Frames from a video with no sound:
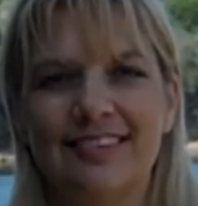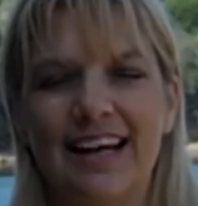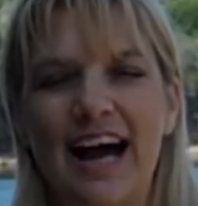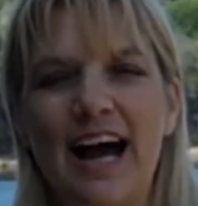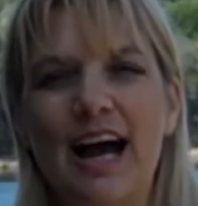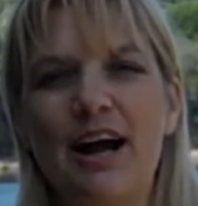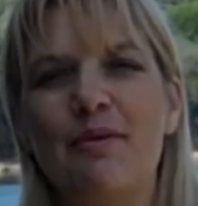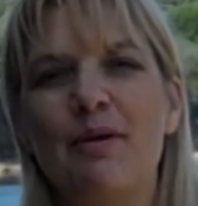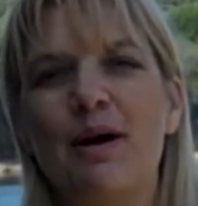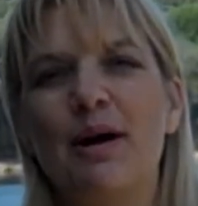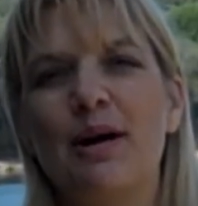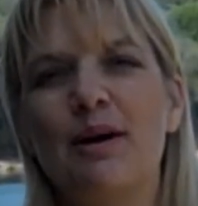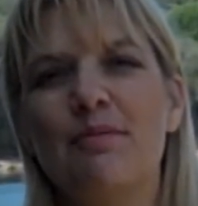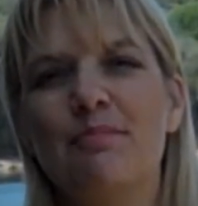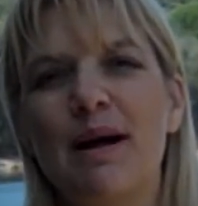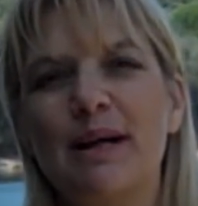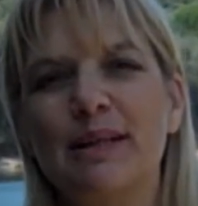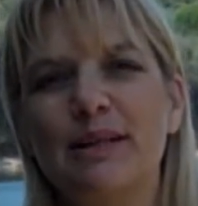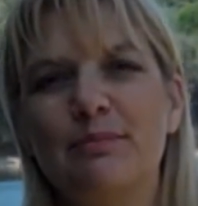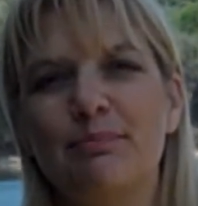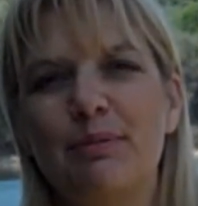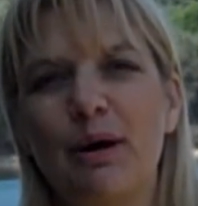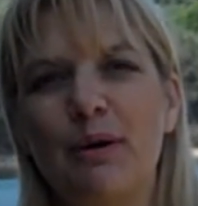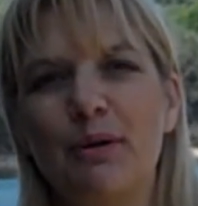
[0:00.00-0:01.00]
Hi, welcome back
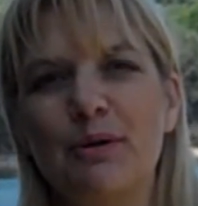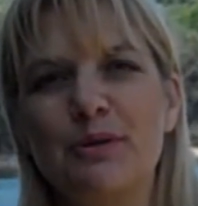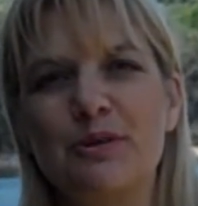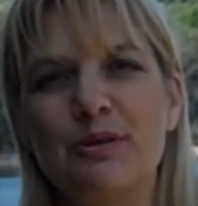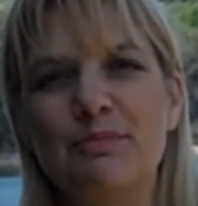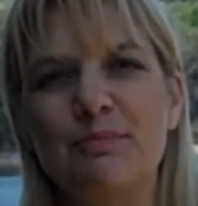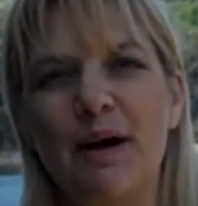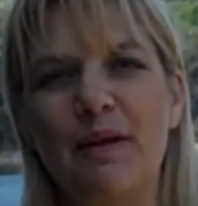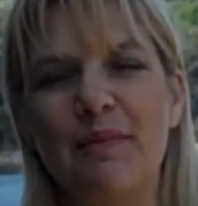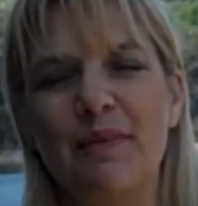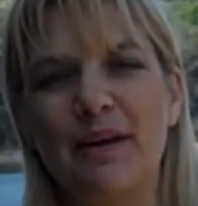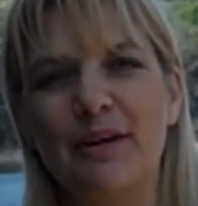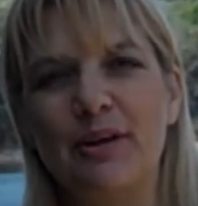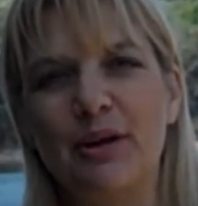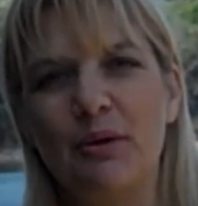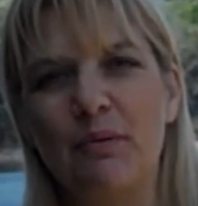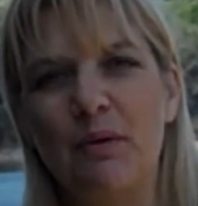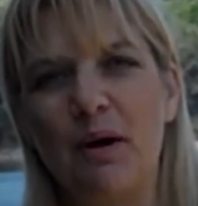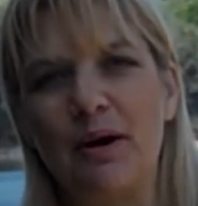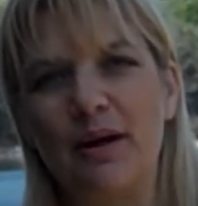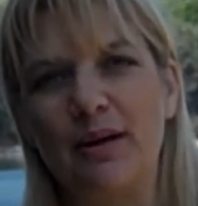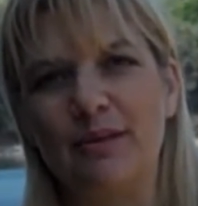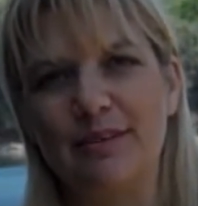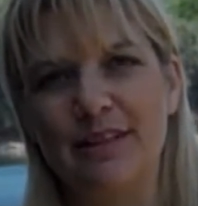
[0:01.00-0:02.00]
to Poetry Month at No
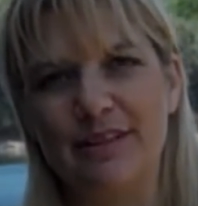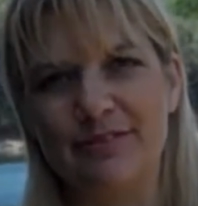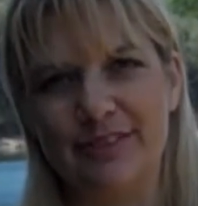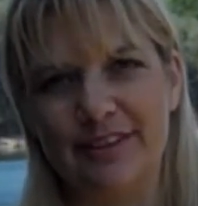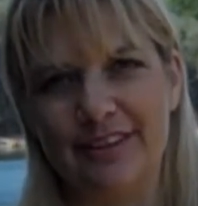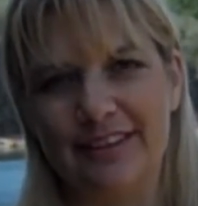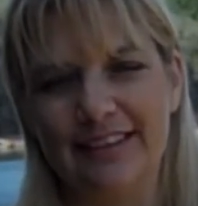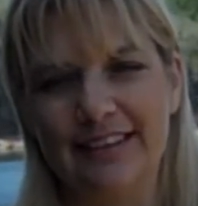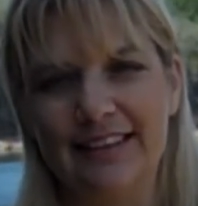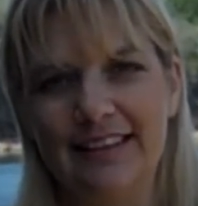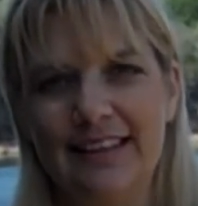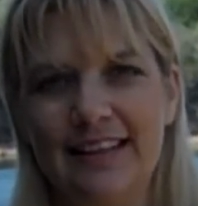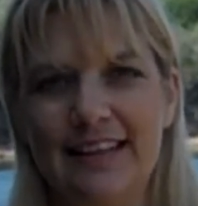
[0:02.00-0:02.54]
Water River.